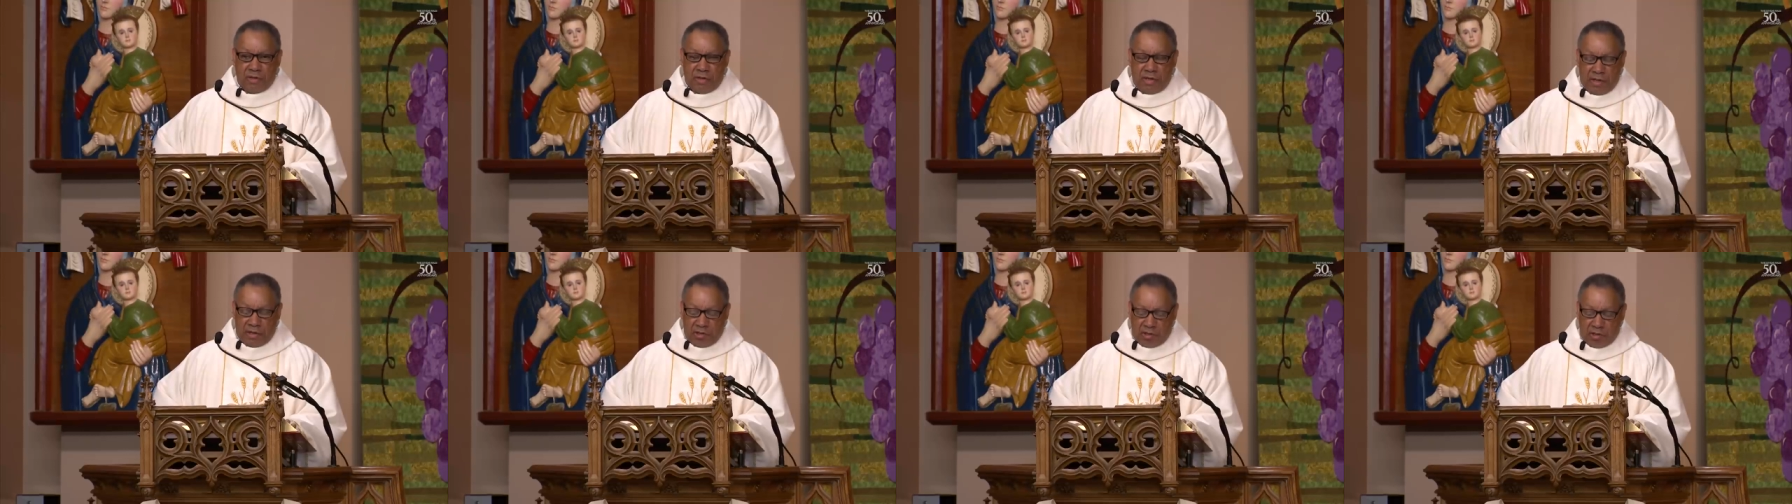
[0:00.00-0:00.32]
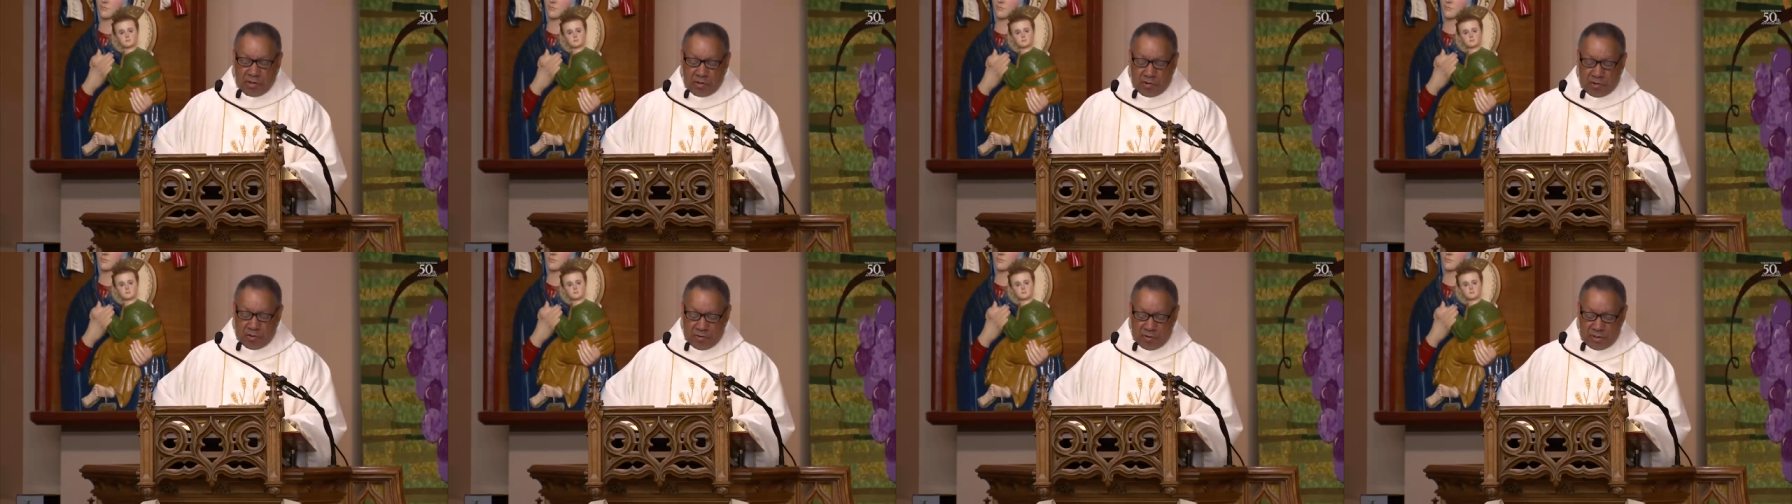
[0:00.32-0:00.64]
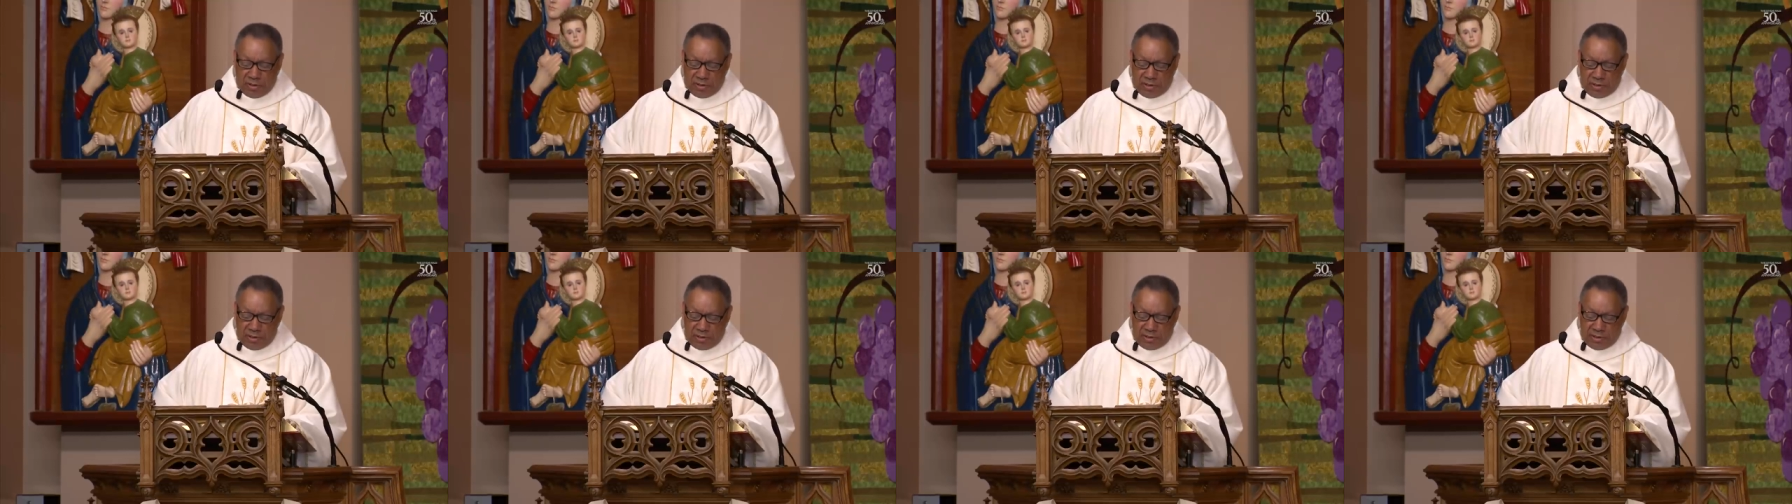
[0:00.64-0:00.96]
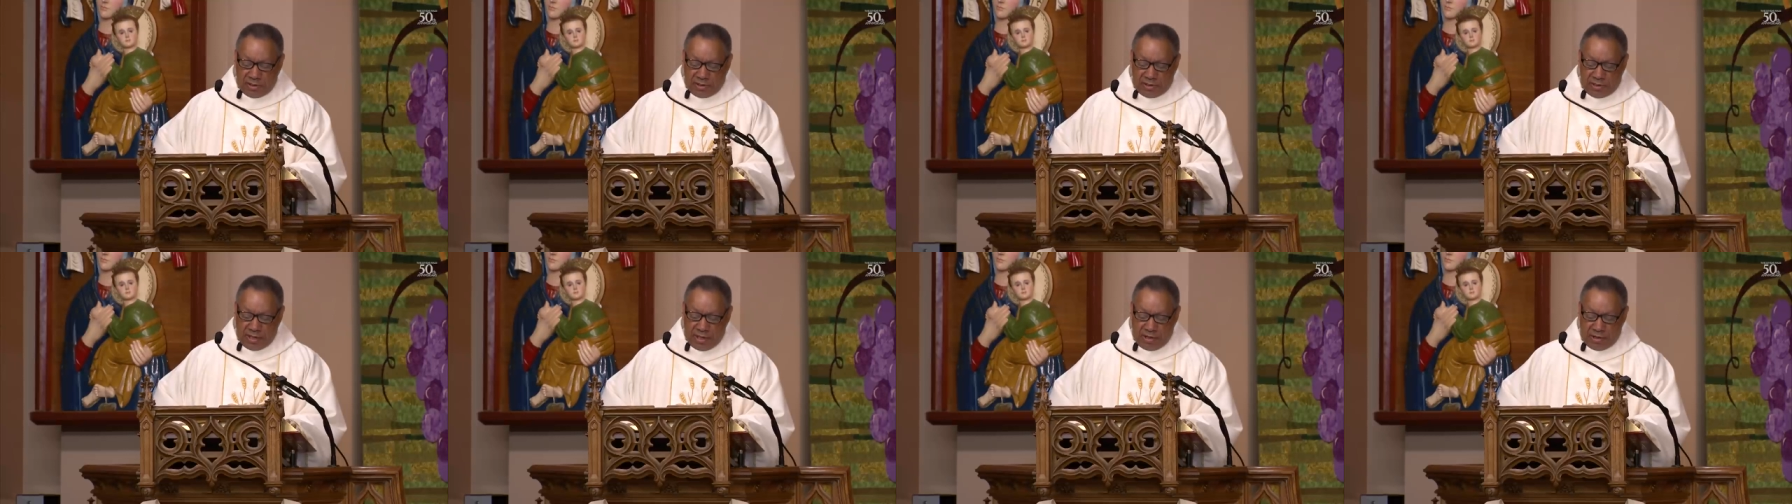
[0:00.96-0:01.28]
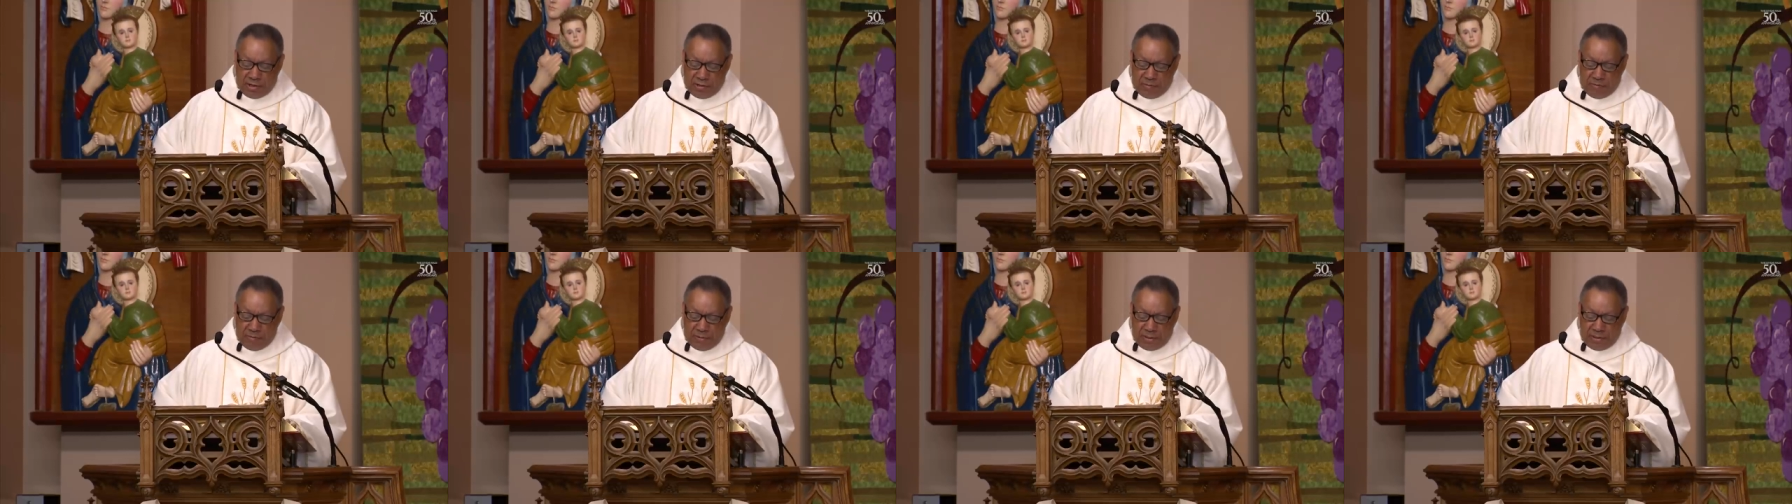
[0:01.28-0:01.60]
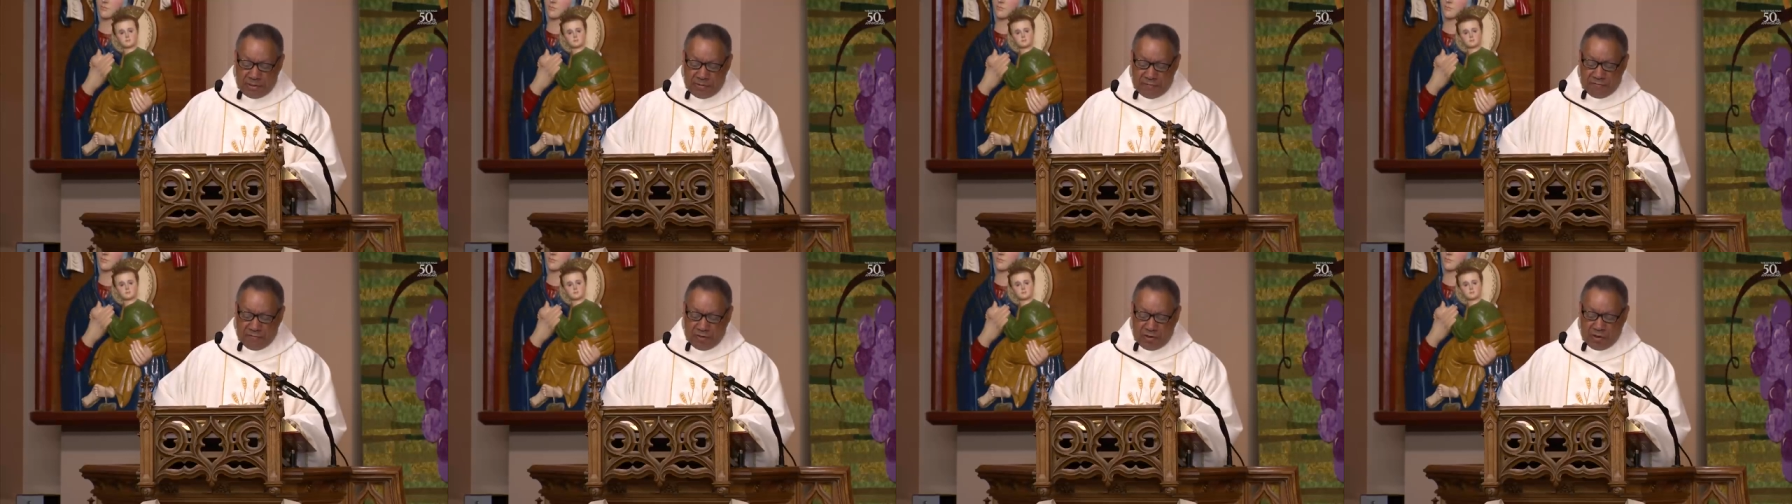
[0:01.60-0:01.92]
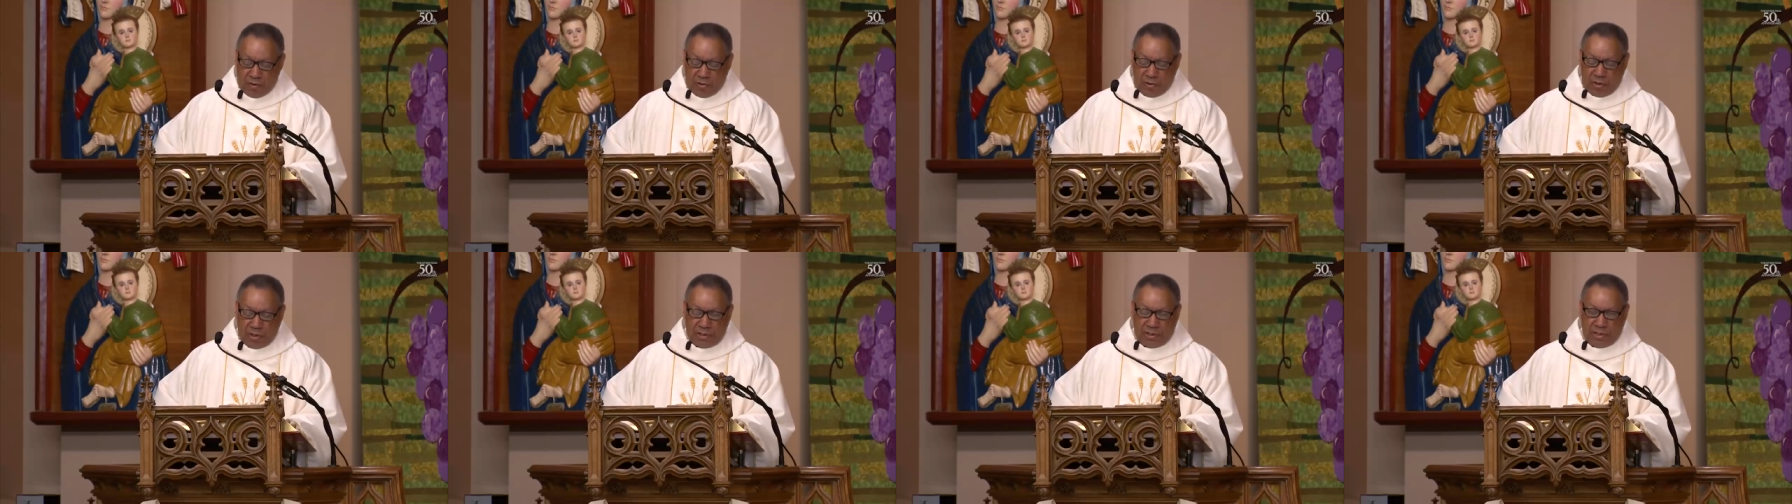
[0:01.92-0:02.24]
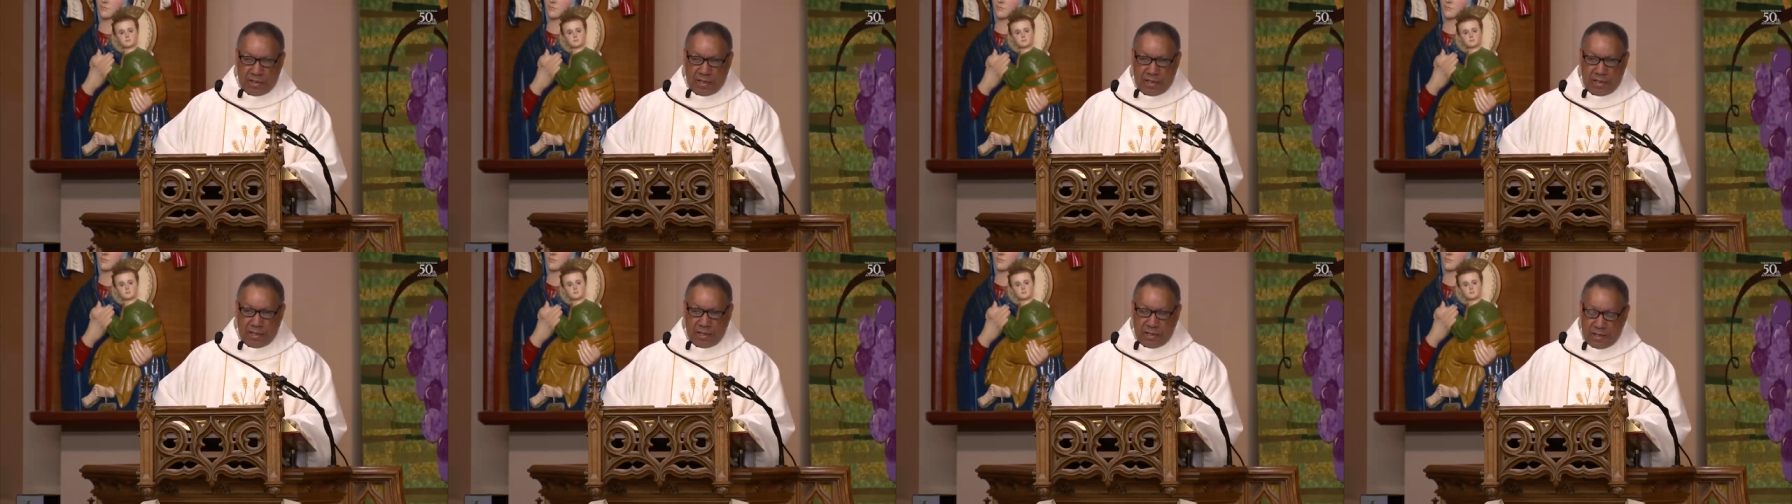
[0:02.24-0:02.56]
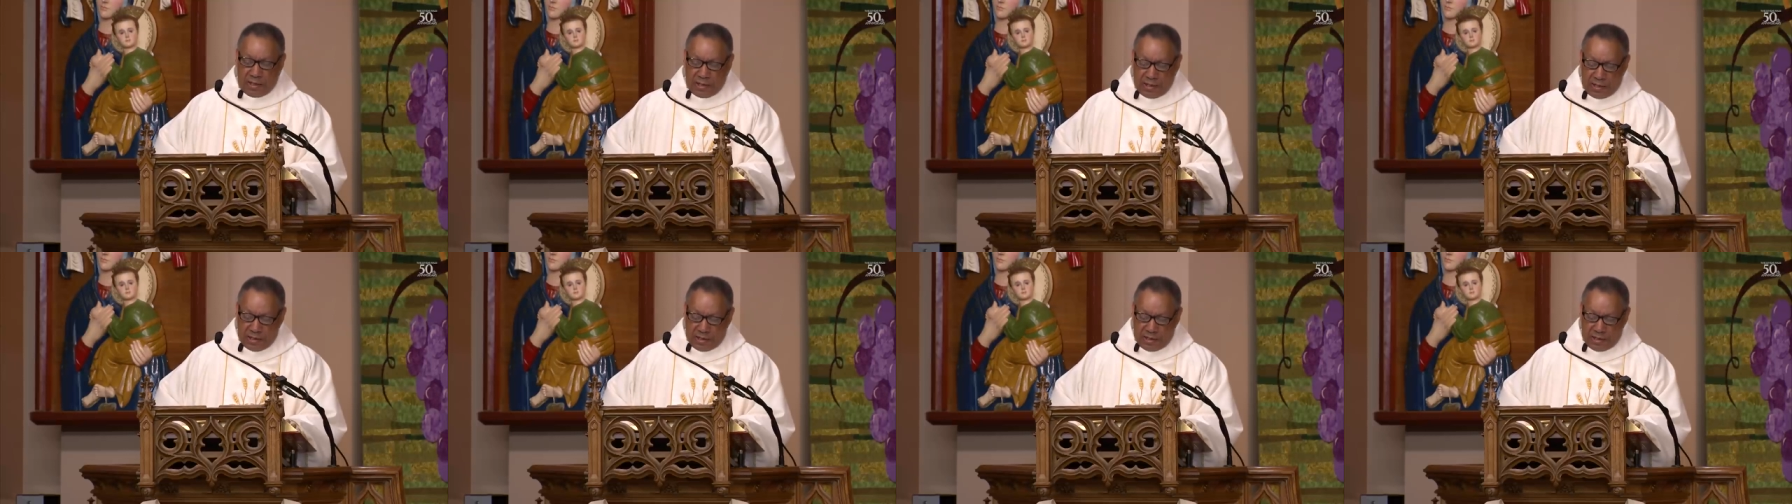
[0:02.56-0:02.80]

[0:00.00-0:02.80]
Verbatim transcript: the Eucharist is a sacrament of unity,